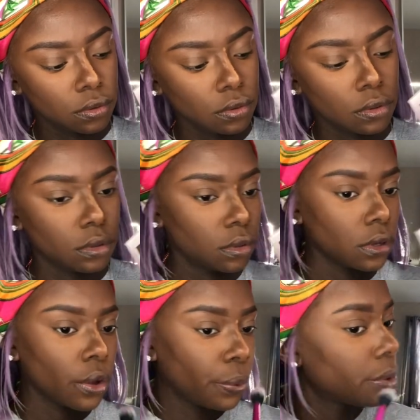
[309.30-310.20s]
the same products
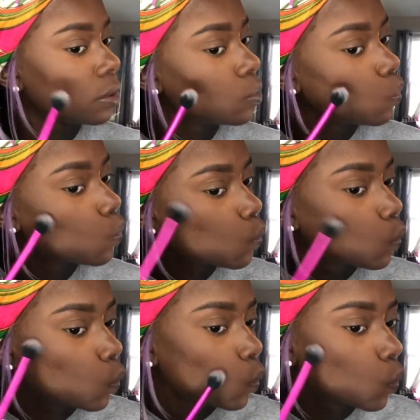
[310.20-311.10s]
that I've been using,
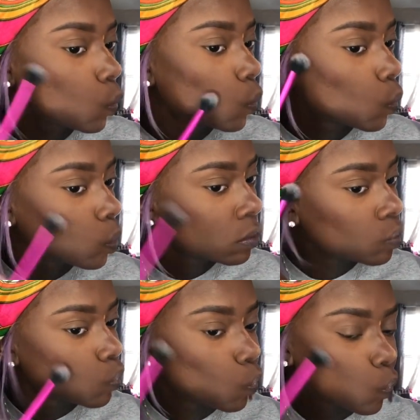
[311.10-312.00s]
and I do have a
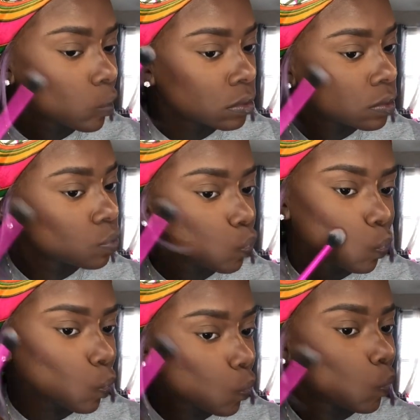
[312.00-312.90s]
detailed video
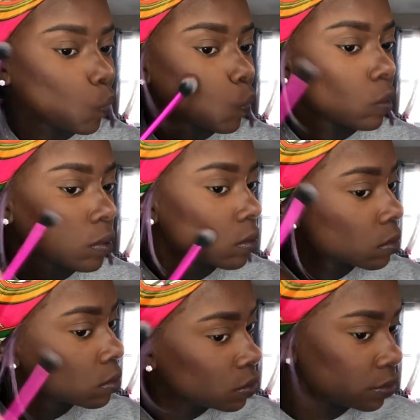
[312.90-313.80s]
on my
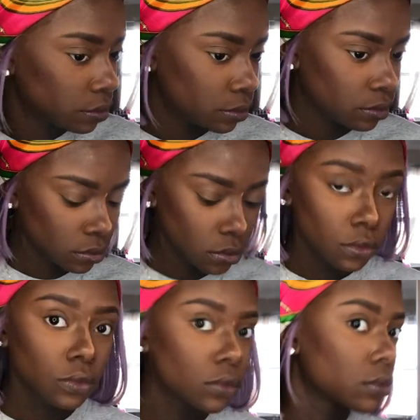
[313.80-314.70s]
everyday makeup
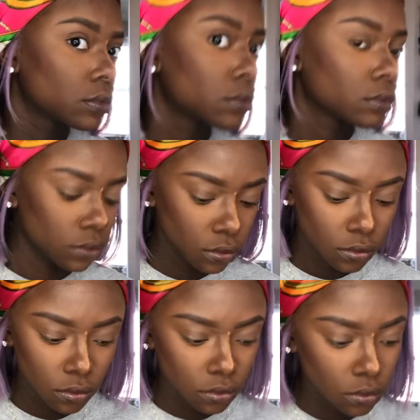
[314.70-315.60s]
routine,
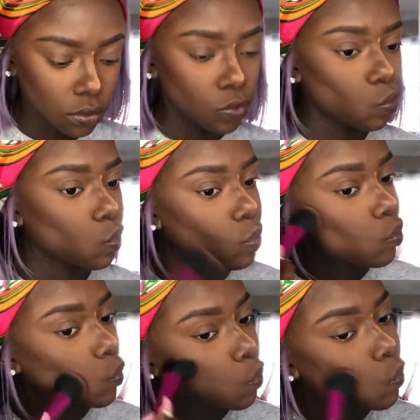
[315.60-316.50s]
which is this one
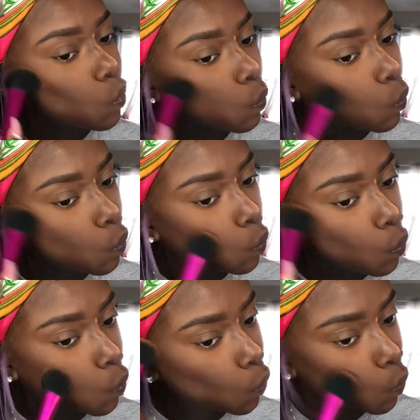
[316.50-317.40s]
here that I'm doing right
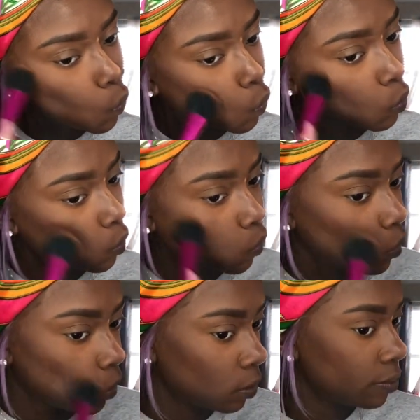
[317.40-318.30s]
now. I have the
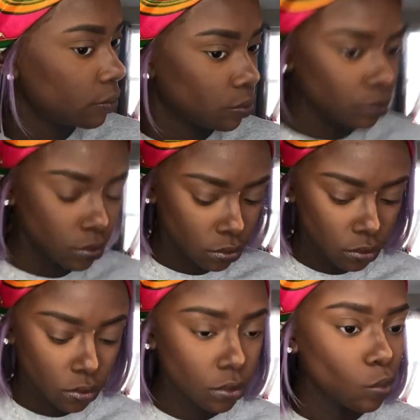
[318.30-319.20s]
exact same thing with more
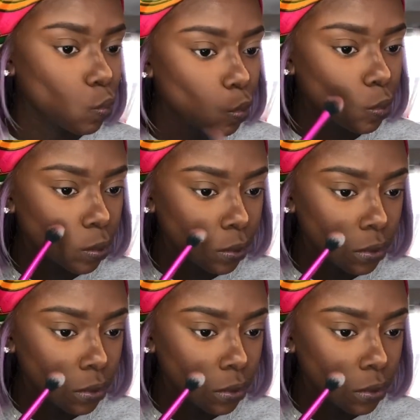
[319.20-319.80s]
detail.